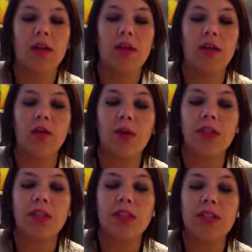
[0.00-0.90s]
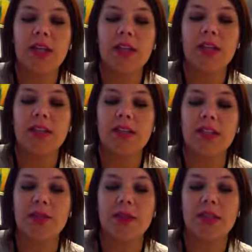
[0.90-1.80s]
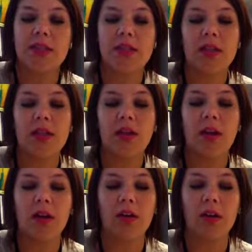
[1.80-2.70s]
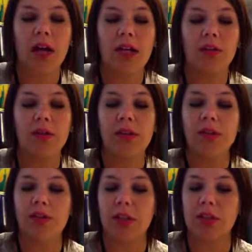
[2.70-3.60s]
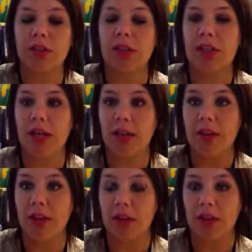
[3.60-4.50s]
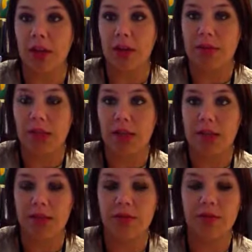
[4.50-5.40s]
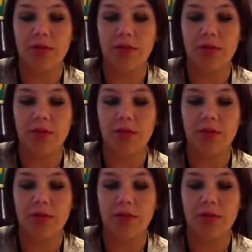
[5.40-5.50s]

The questions and the assessments are aligned with the instruction and the learning objective.